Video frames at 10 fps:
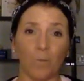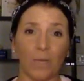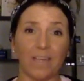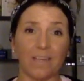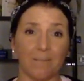and
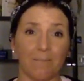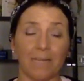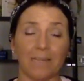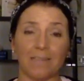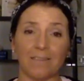weeks and
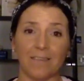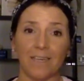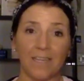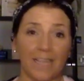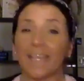months.
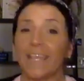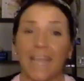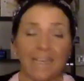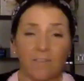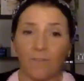Like,
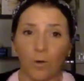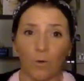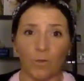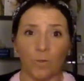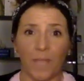yes, of
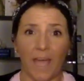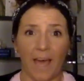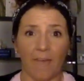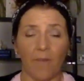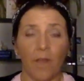course we
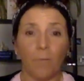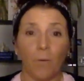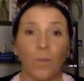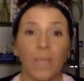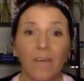have,
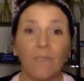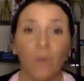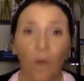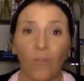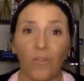but we have
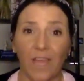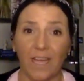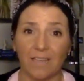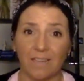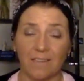got
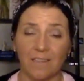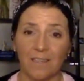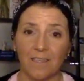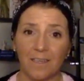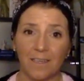this.
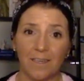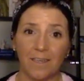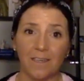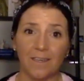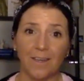
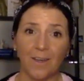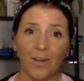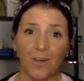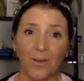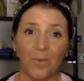
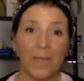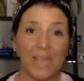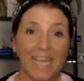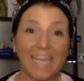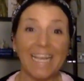We
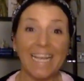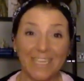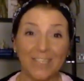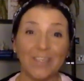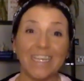can
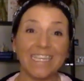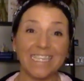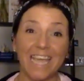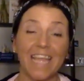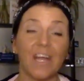literally
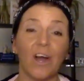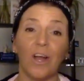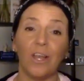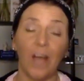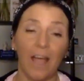take our
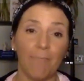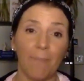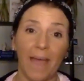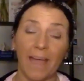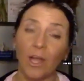life
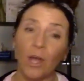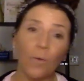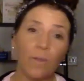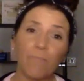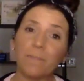back.
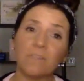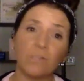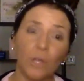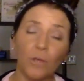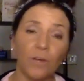We've been
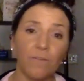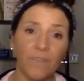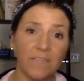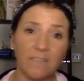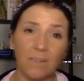so
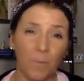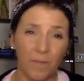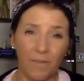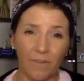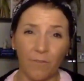convinced that
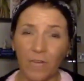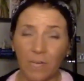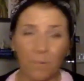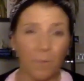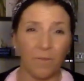we've had
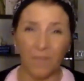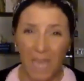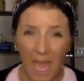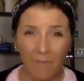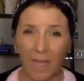freedom, and we've
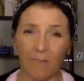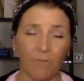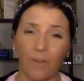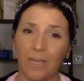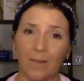never had
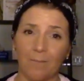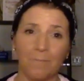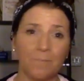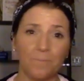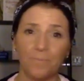freedom,
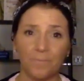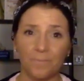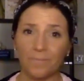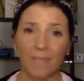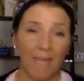
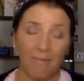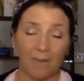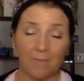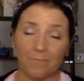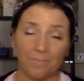ever.